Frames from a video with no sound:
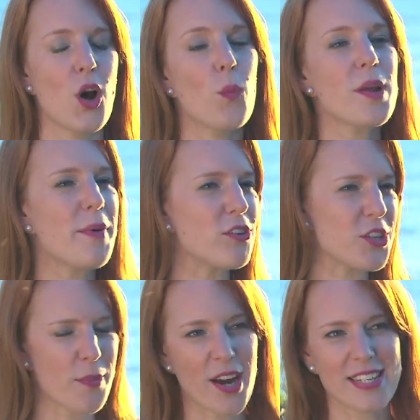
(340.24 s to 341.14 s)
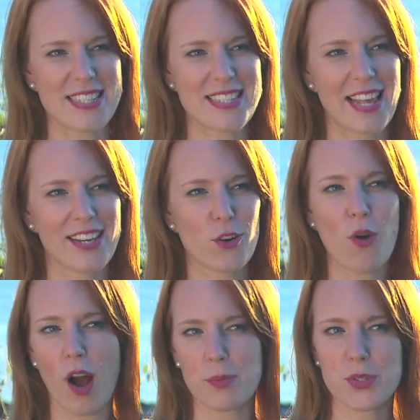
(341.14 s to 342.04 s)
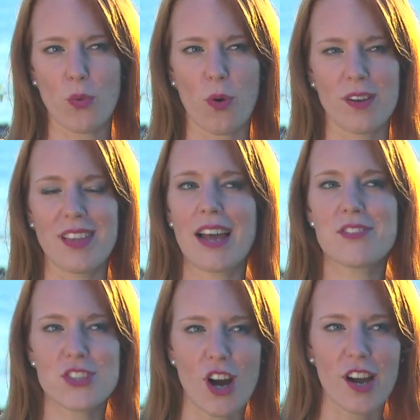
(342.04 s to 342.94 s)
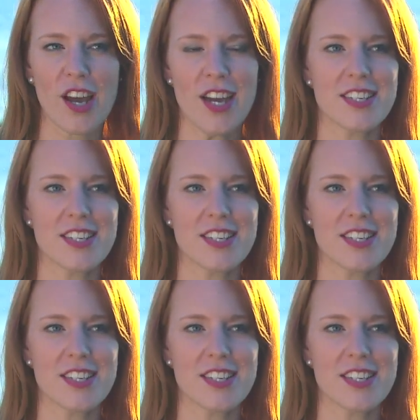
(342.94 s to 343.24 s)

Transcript: What about commodities like crops or livestock?